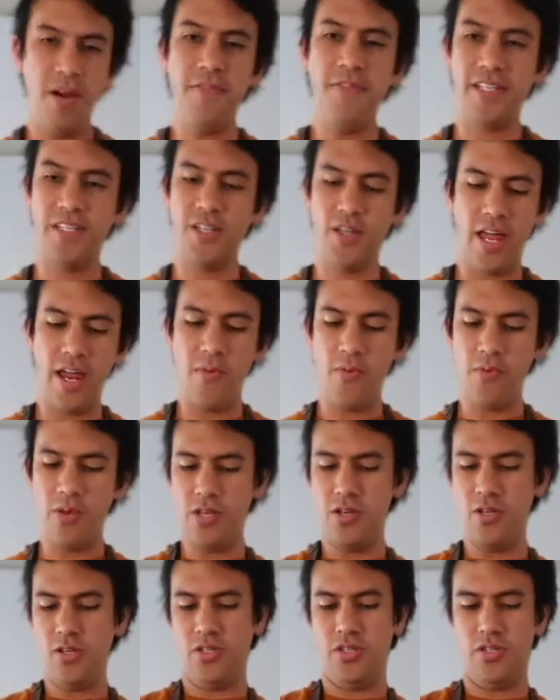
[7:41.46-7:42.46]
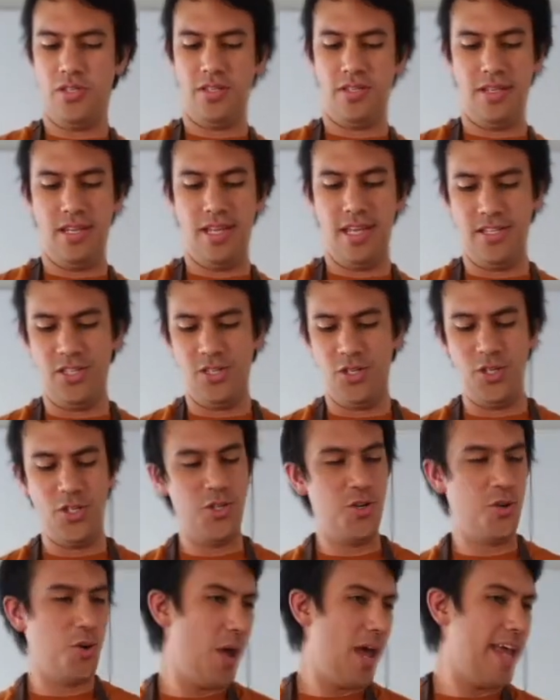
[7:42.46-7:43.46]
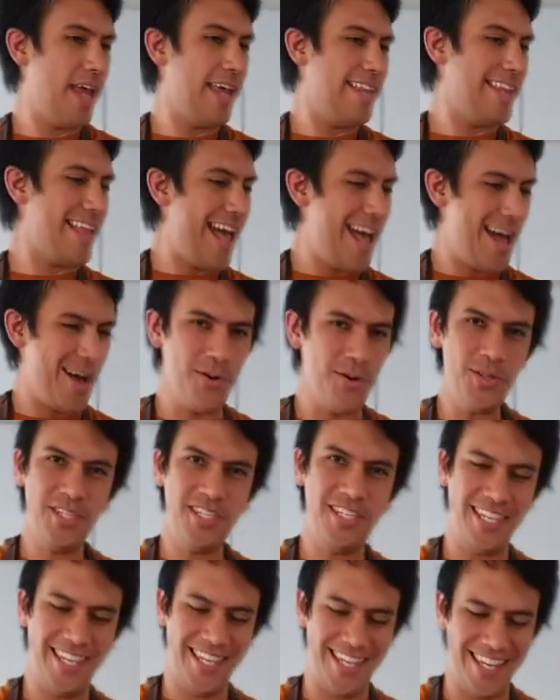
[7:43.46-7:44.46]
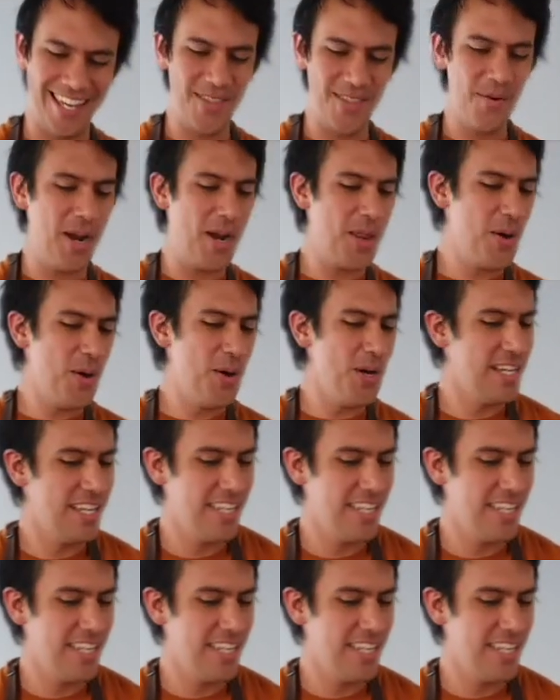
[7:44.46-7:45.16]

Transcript: so now we just need to try it out. Eduardo?